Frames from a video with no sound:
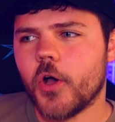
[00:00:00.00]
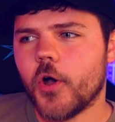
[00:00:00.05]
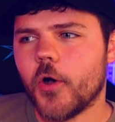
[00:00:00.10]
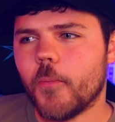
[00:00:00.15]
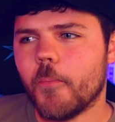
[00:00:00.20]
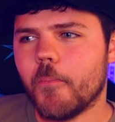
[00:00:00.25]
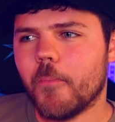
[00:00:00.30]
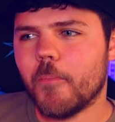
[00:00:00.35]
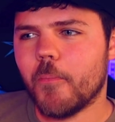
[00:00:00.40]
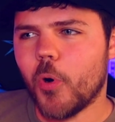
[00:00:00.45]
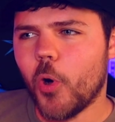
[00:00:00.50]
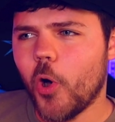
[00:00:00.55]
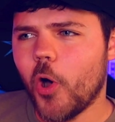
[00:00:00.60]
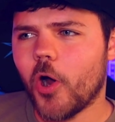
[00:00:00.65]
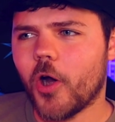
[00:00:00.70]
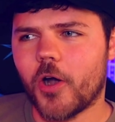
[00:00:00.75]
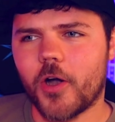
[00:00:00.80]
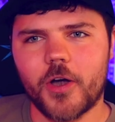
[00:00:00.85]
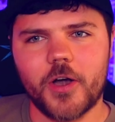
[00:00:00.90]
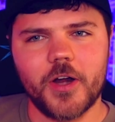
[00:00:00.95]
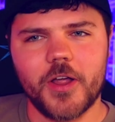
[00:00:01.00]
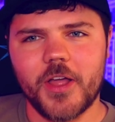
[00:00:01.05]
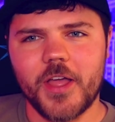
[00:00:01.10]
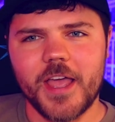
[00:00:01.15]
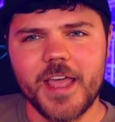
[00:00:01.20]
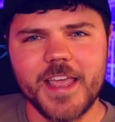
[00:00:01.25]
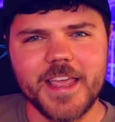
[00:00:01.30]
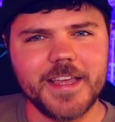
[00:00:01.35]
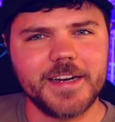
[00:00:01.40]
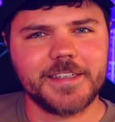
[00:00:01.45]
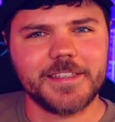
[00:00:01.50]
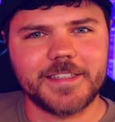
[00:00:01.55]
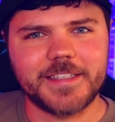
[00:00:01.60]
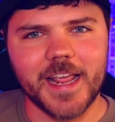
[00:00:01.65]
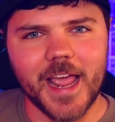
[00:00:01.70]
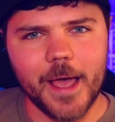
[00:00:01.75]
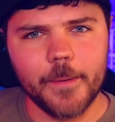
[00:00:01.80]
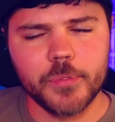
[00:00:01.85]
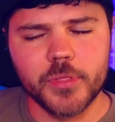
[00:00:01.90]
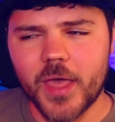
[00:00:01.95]
more in
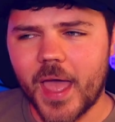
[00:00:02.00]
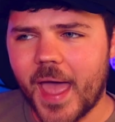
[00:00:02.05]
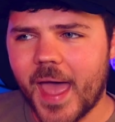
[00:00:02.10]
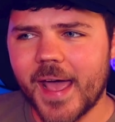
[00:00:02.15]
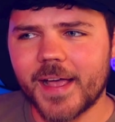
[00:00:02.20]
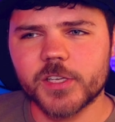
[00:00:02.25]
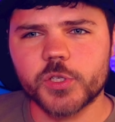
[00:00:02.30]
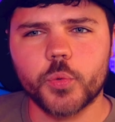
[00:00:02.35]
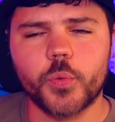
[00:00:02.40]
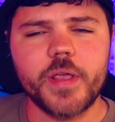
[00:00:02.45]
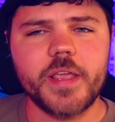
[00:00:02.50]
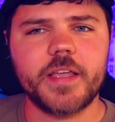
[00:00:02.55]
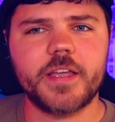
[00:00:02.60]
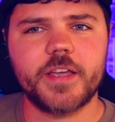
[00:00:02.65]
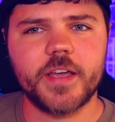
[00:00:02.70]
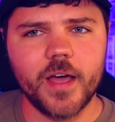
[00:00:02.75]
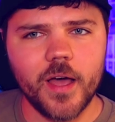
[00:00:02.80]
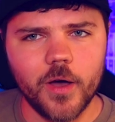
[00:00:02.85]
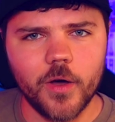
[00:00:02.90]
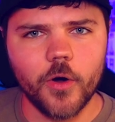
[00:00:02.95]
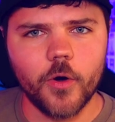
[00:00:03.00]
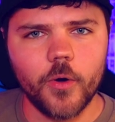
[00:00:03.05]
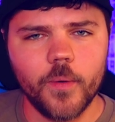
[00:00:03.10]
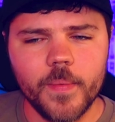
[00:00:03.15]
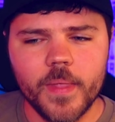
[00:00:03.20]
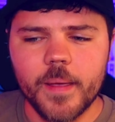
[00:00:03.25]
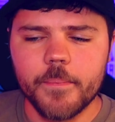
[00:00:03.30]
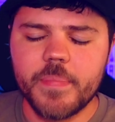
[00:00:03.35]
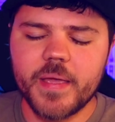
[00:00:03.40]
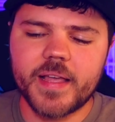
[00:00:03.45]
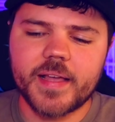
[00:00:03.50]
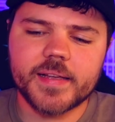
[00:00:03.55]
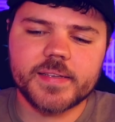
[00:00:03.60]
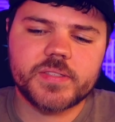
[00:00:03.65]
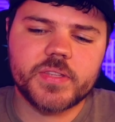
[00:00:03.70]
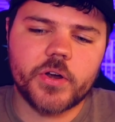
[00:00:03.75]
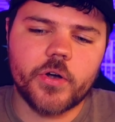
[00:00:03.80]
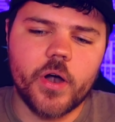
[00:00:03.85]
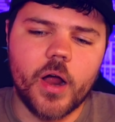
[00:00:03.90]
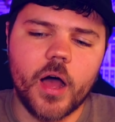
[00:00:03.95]
depth as we go,
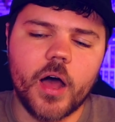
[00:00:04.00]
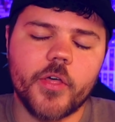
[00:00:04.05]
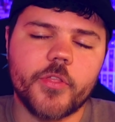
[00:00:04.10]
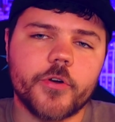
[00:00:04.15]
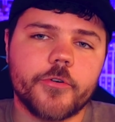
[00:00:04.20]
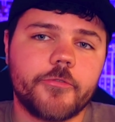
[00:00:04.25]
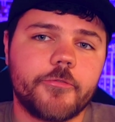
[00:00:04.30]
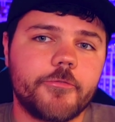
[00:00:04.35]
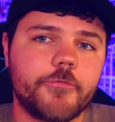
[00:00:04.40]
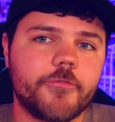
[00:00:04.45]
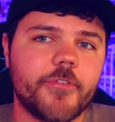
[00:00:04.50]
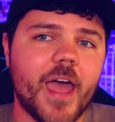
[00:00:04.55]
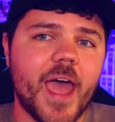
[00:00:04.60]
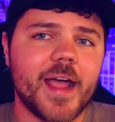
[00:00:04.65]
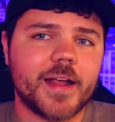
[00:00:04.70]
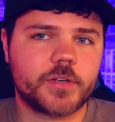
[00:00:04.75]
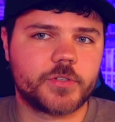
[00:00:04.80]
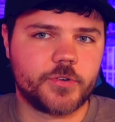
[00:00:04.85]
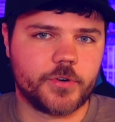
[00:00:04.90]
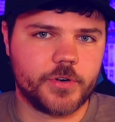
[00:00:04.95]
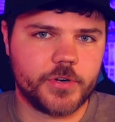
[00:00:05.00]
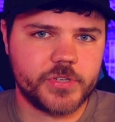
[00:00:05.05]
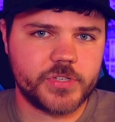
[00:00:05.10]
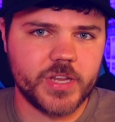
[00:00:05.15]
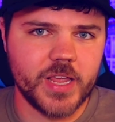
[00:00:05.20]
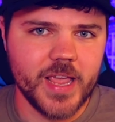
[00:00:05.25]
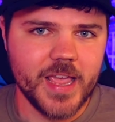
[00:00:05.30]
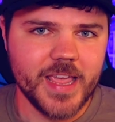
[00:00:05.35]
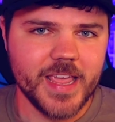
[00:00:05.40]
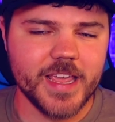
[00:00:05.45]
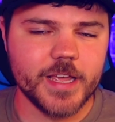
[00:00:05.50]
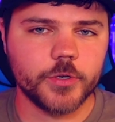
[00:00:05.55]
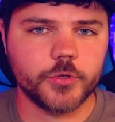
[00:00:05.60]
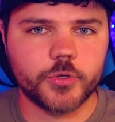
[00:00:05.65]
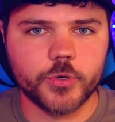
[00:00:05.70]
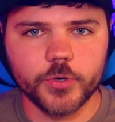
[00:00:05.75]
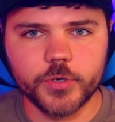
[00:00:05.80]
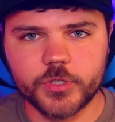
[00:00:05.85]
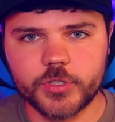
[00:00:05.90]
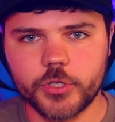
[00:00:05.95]
because there are other factors
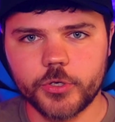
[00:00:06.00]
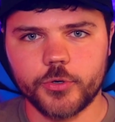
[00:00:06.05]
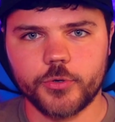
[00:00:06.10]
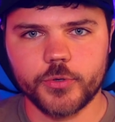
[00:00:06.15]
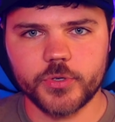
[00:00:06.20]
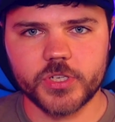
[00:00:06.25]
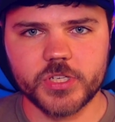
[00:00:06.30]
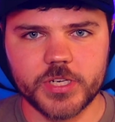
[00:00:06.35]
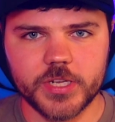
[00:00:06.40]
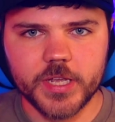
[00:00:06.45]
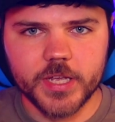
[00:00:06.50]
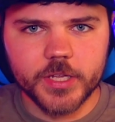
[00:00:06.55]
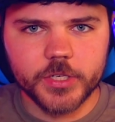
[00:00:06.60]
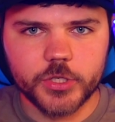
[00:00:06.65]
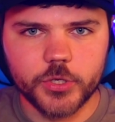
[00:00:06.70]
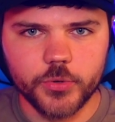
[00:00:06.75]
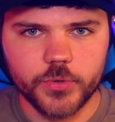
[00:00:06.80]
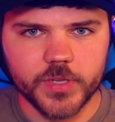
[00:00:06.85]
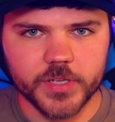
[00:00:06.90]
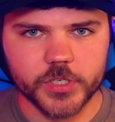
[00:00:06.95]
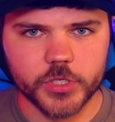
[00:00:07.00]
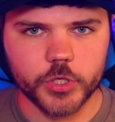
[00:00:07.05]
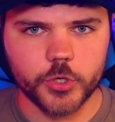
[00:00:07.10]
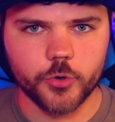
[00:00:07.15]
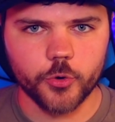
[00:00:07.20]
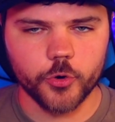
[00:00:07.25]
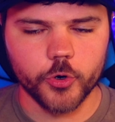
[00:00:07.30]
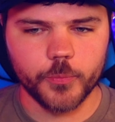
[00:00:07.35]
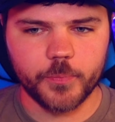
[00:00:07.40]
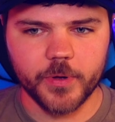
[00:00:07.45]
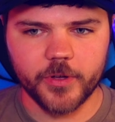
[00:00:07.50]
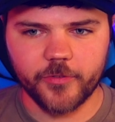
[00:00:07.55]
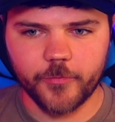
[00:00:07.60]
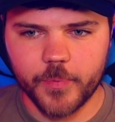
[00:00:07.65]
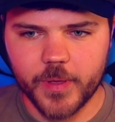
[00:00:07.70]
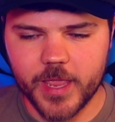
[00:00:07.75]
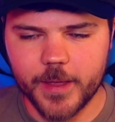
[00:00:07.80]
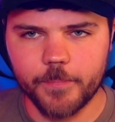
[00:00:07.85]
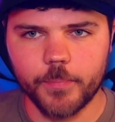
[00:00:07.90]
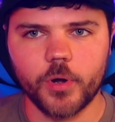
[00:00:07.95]
introduced to this group of
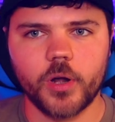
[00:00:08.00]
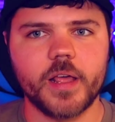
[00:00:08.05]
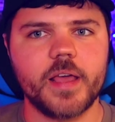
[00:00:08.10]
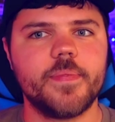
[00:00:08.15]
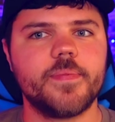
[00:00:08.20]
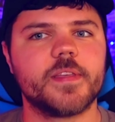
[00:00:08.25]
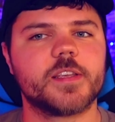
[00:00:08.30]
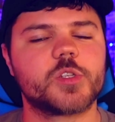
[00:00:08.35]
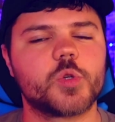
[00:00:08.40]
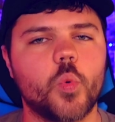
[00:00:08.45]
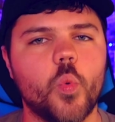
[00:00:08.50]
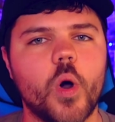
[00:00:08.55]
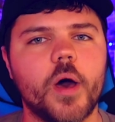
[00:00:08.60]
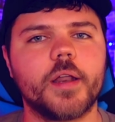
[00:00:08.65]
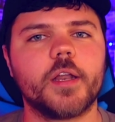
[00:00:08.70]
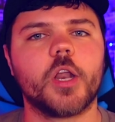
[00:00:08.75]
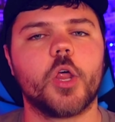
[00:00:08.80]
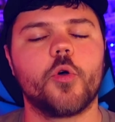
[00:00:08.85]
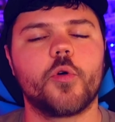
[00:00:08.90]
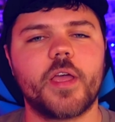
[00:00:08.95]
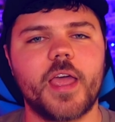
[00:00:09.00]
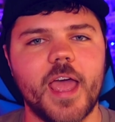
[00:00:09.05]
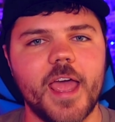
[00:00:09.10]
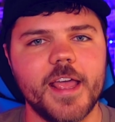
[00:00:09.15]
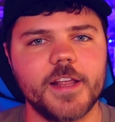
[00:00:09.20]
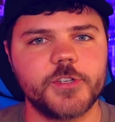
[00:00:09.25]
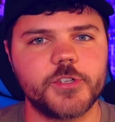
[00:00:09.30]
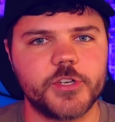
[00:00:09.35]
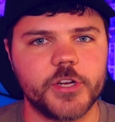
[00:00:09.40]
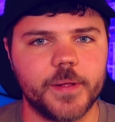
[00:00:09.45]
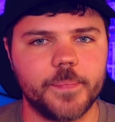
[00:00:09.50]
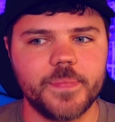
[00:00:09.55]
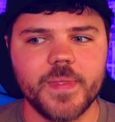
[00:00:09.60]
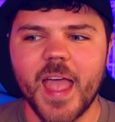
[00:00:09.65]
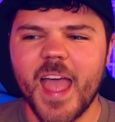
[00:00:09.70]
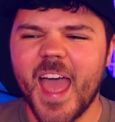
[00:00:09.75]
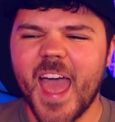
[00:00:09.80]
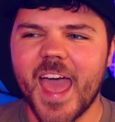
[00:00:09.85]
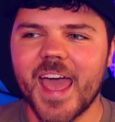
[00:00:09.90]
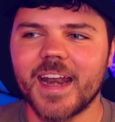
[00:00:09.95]
people in this one location,
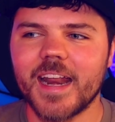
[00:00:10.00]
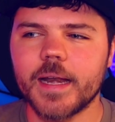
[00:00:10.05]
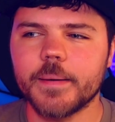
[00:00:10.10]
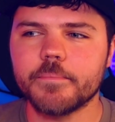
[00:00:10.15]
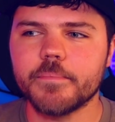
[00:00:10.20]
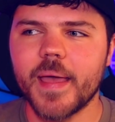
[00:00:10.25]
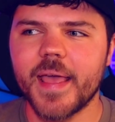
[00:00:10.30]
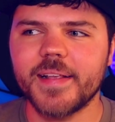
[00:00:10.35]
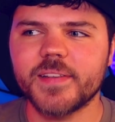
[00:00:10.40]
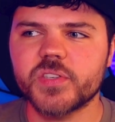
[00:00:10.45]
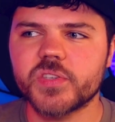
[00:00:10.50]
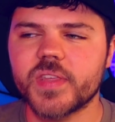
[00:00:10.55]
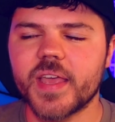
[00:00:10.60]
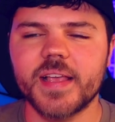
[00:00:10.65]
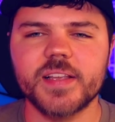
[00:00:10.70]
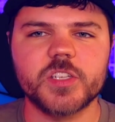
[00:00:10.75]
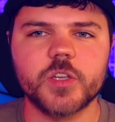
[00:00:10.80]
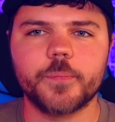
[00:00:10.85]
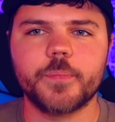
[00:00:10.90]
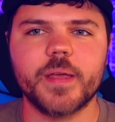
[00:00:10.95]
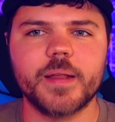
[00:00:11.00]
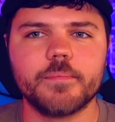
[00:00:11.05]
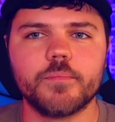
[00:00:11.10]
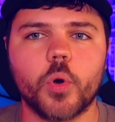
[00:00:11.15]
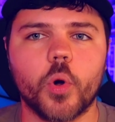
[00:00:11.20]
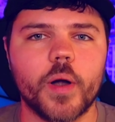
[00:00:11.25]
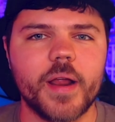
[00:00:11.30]
and it makes things a bit more